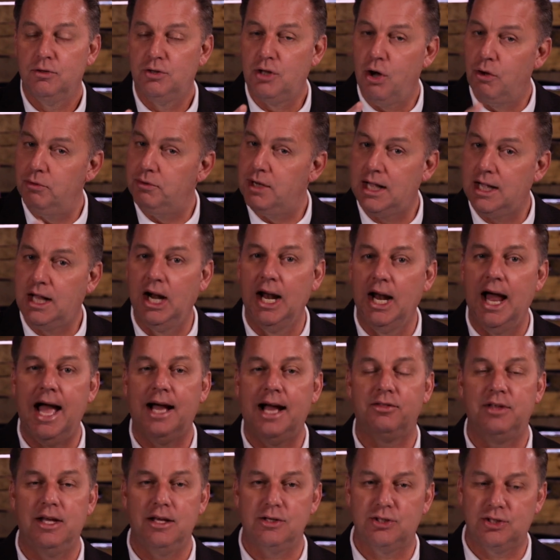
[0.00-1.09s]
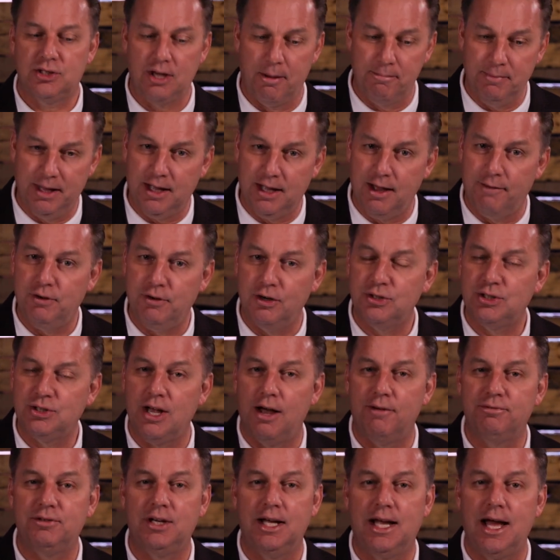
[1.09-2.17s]
don't neglect the assembling of
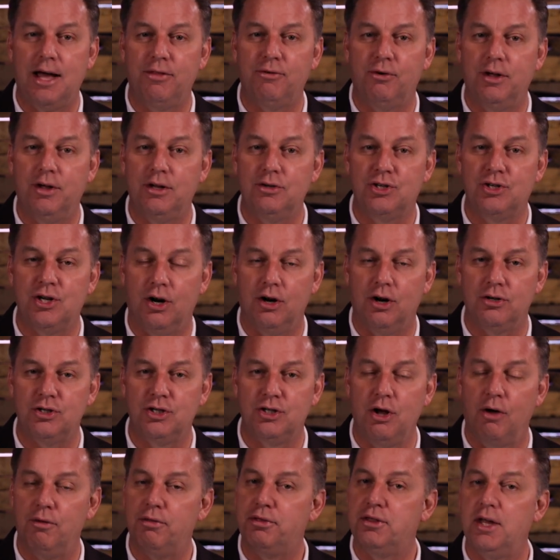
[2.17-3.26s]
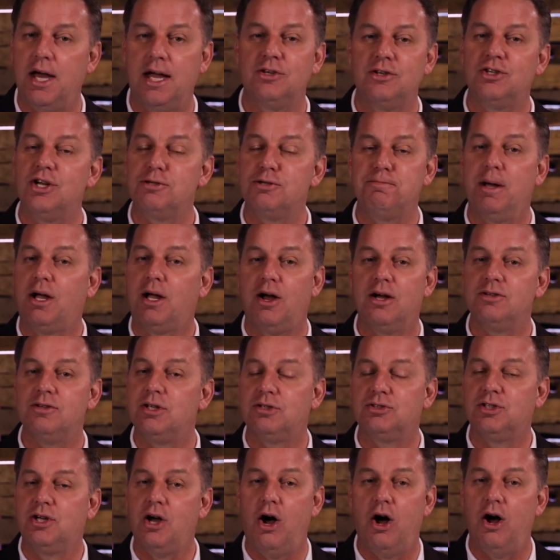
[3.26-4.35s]
yourself together in church. Don't think just because
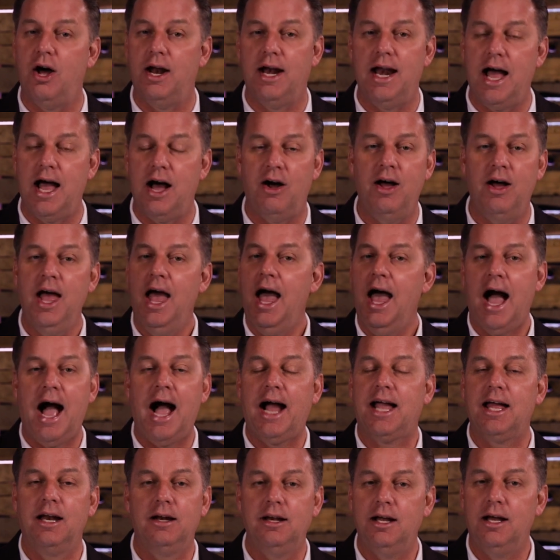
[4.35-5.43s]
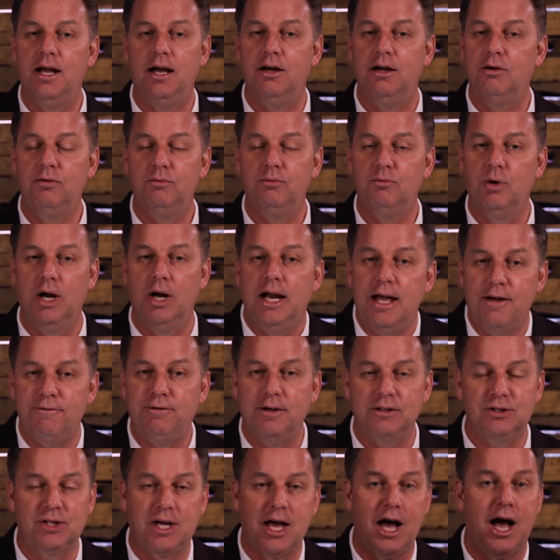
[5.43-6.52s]
it's gone now, relief
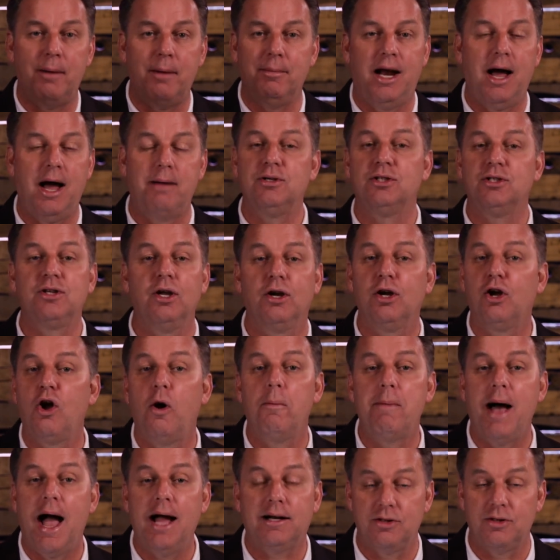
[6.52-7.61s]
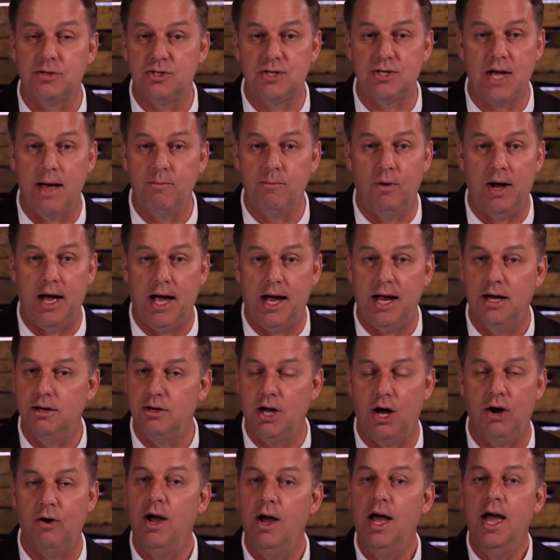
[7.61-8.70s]
has come and I'm just going to go back to the same way.
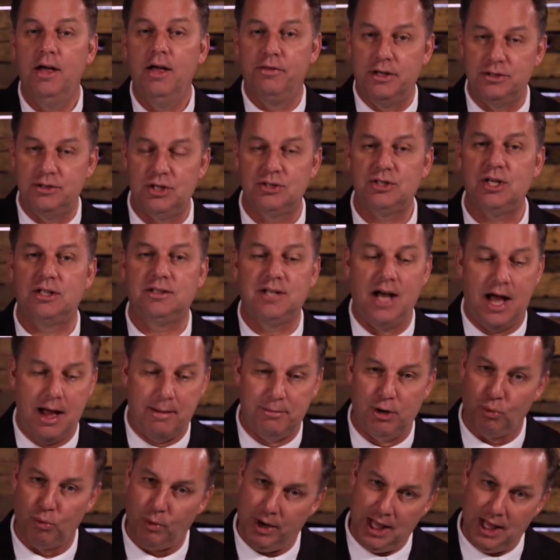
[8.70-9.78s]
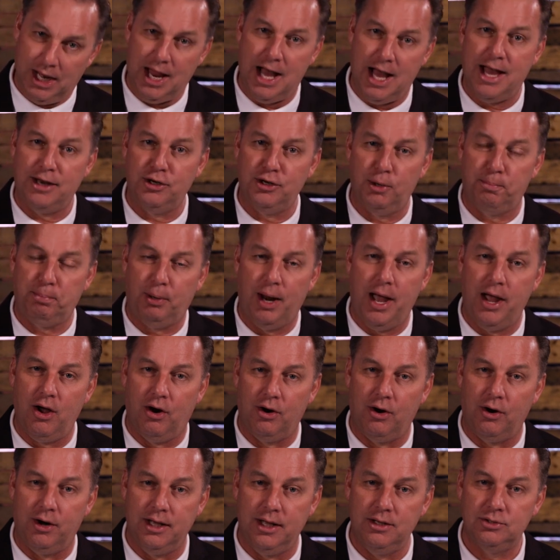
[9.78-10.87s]
No, this is a time to realign your
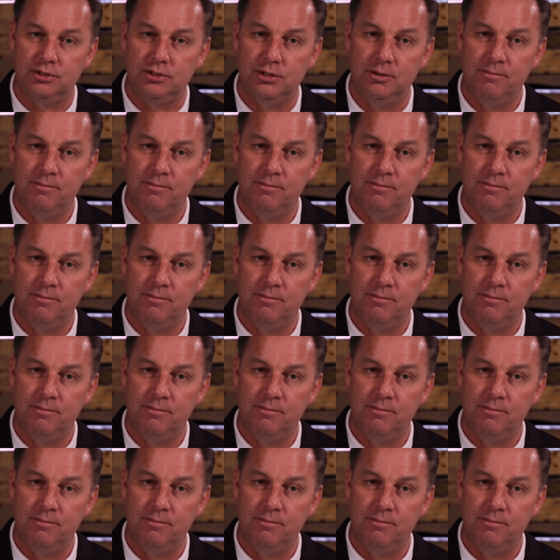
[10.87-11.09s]
priorities,